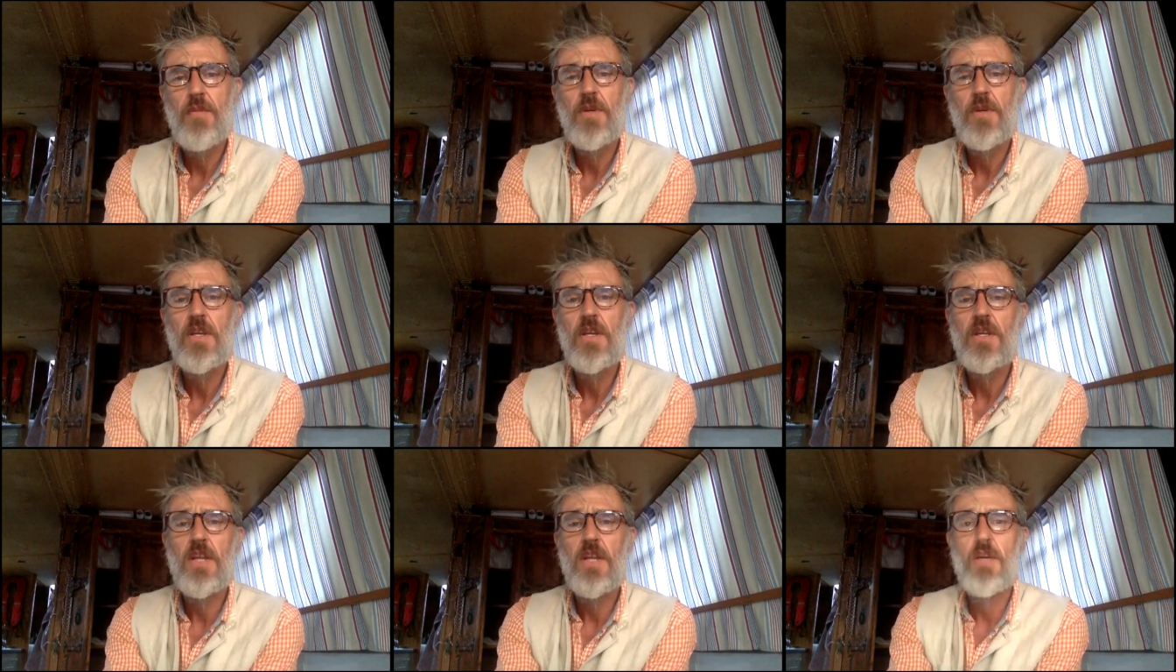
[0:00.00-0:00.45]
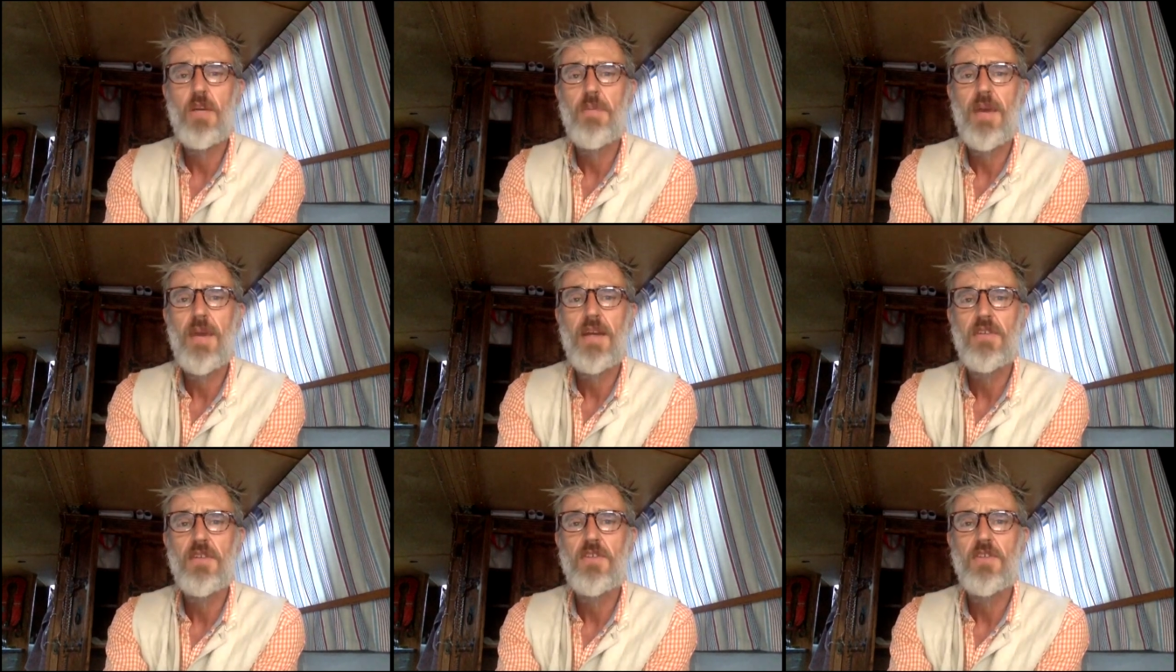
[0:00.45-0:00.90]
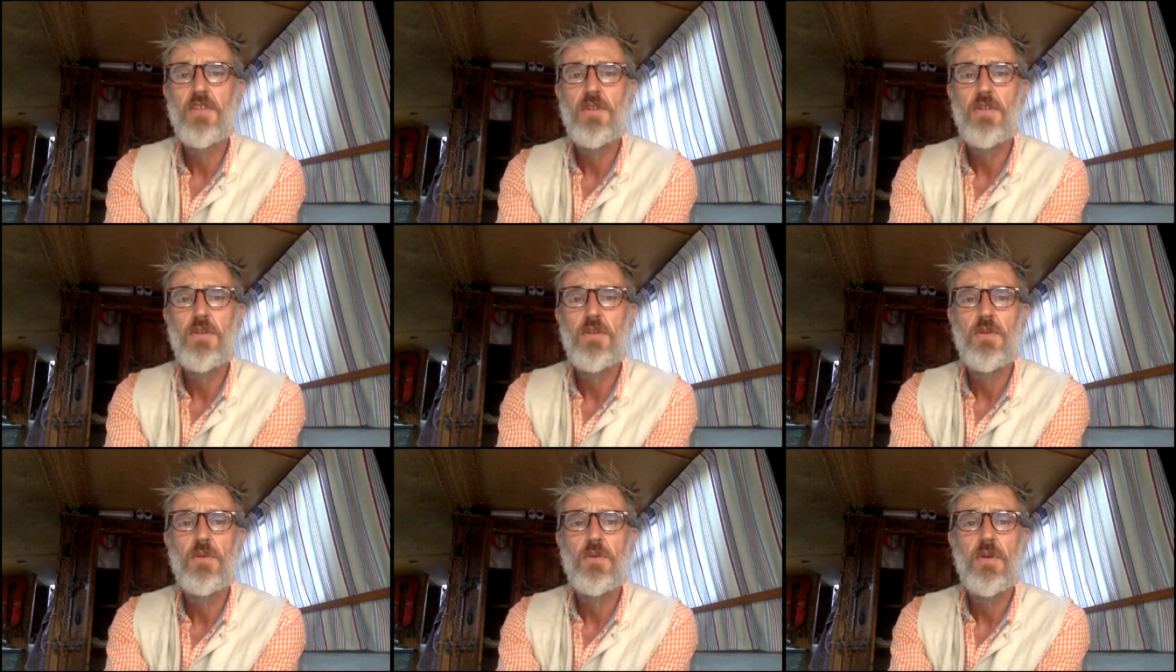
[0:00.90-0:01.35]
to go back
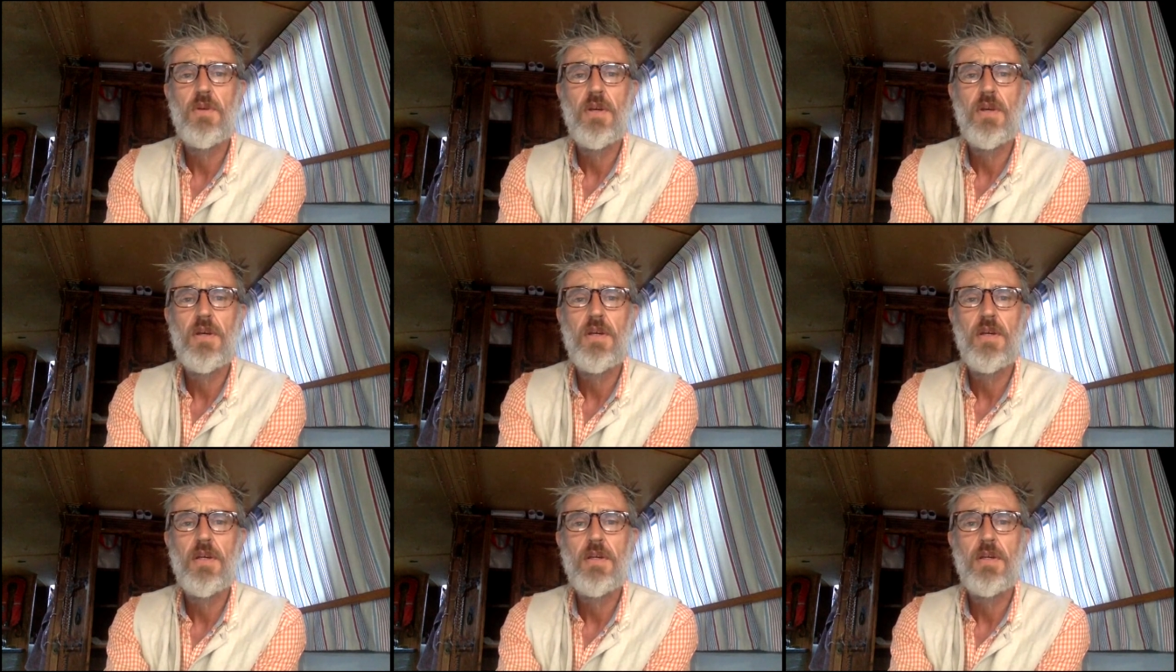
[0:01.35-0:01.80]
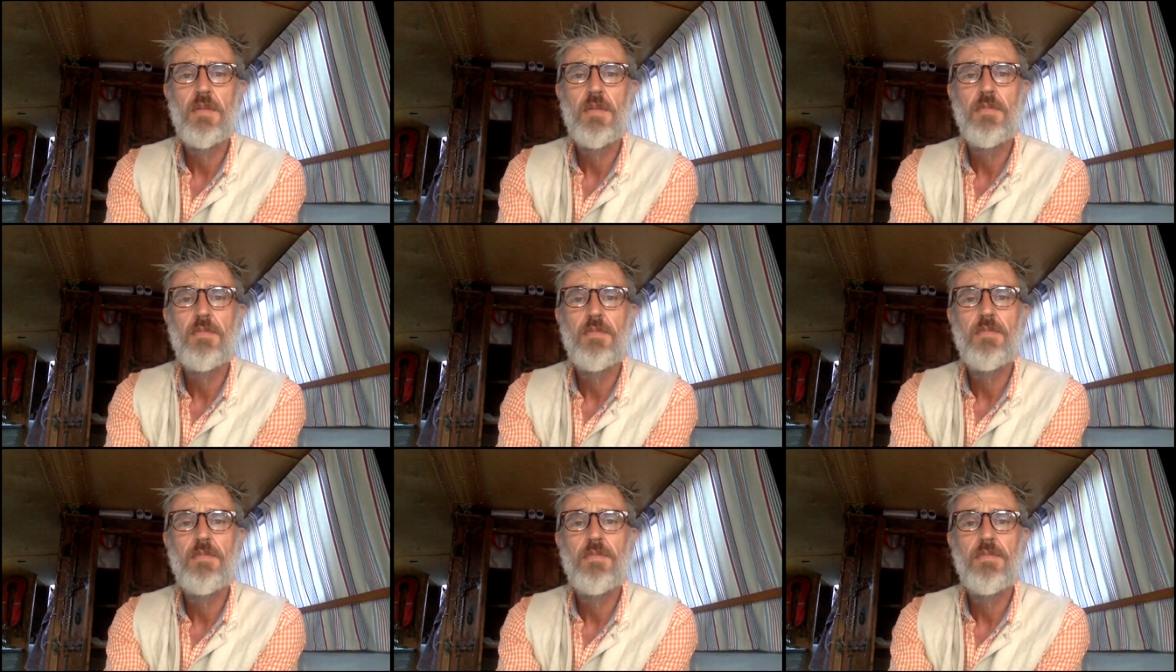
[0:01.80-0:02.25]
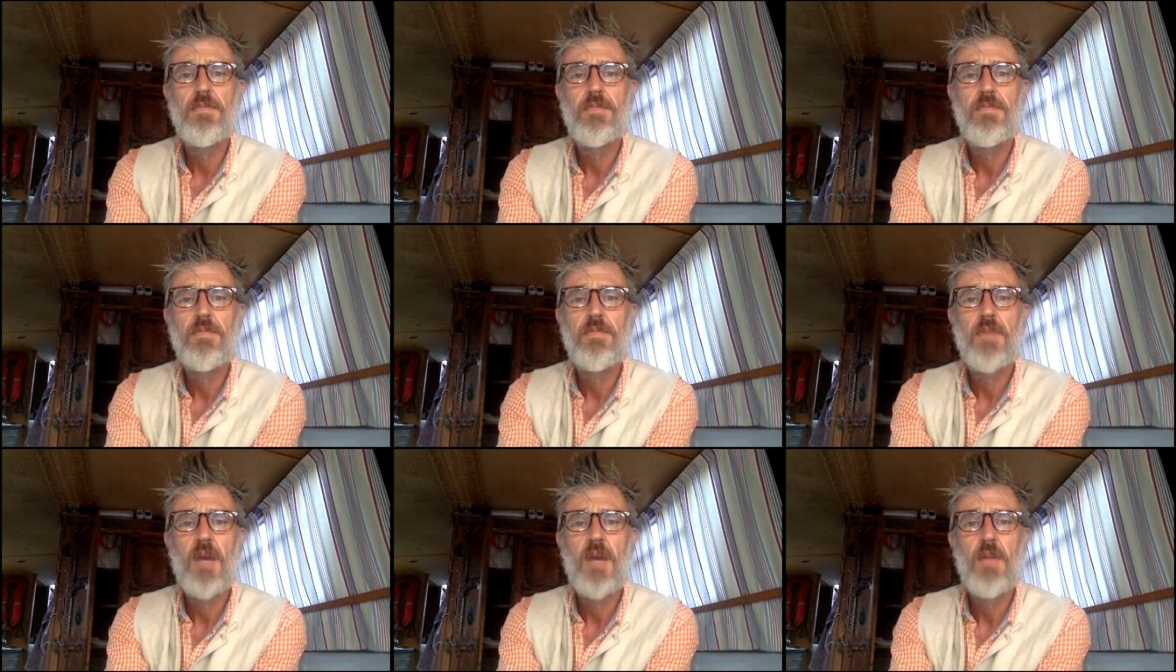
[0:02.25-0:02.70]
to, I
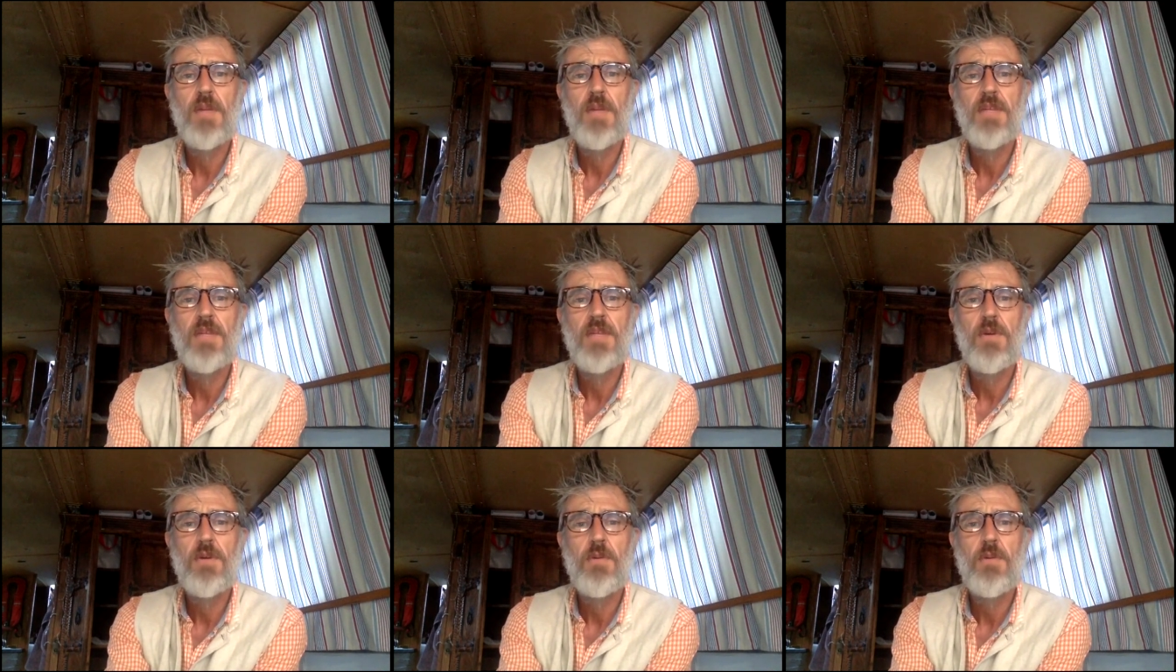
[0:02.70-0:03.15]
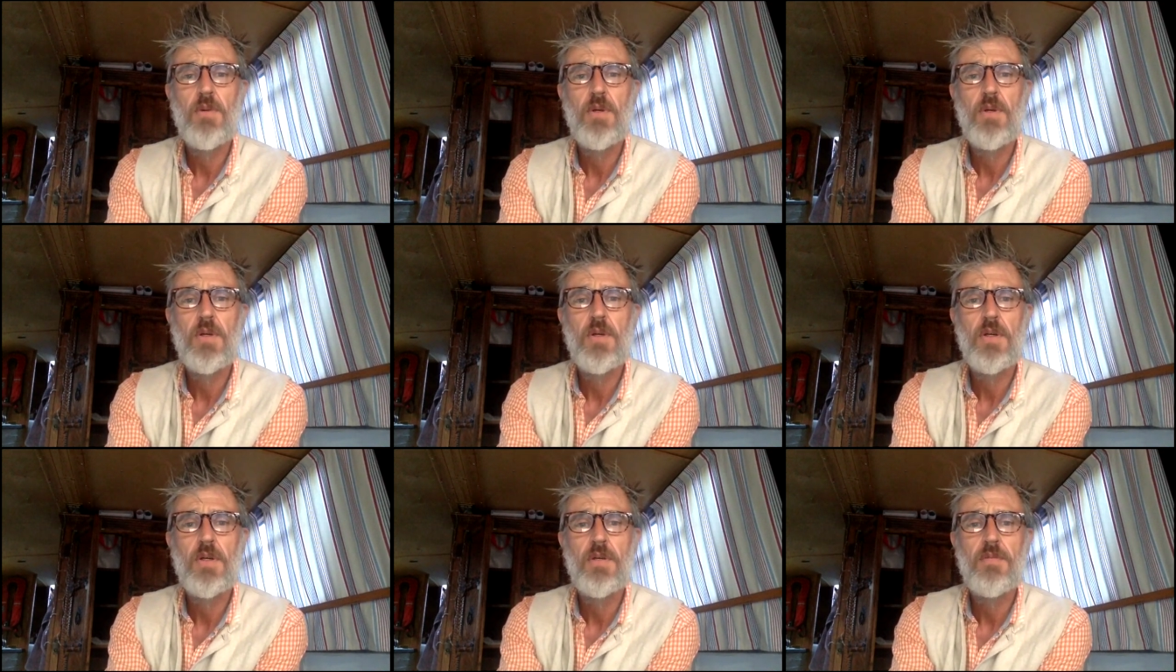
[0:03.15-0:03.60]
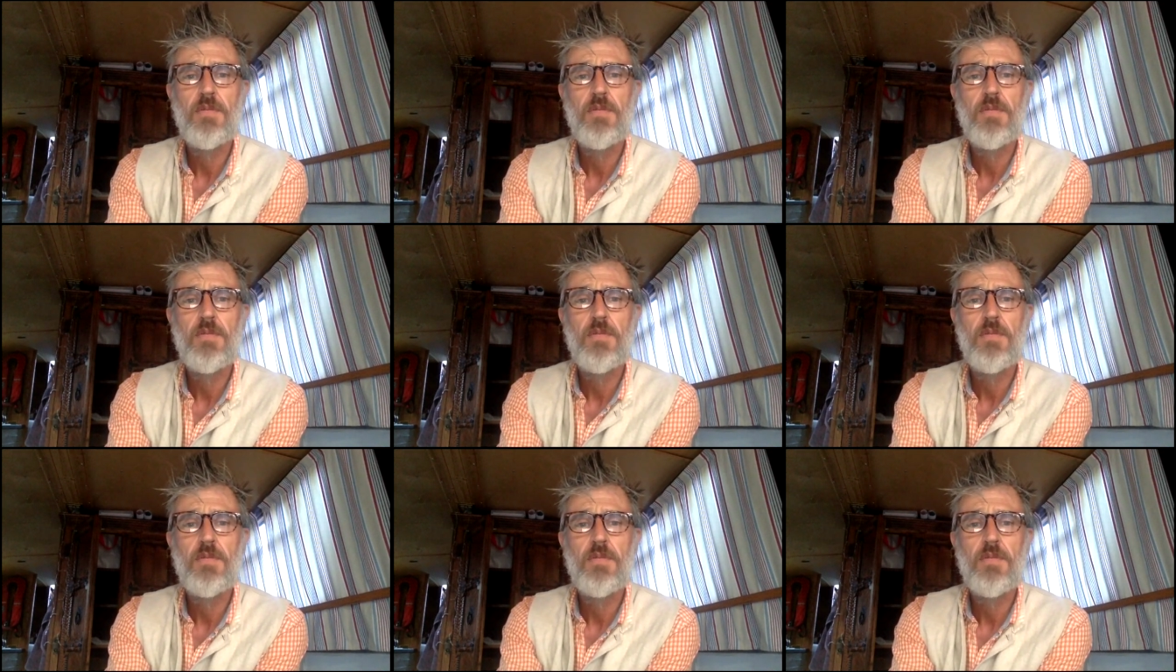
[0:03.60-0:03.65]
believe we were,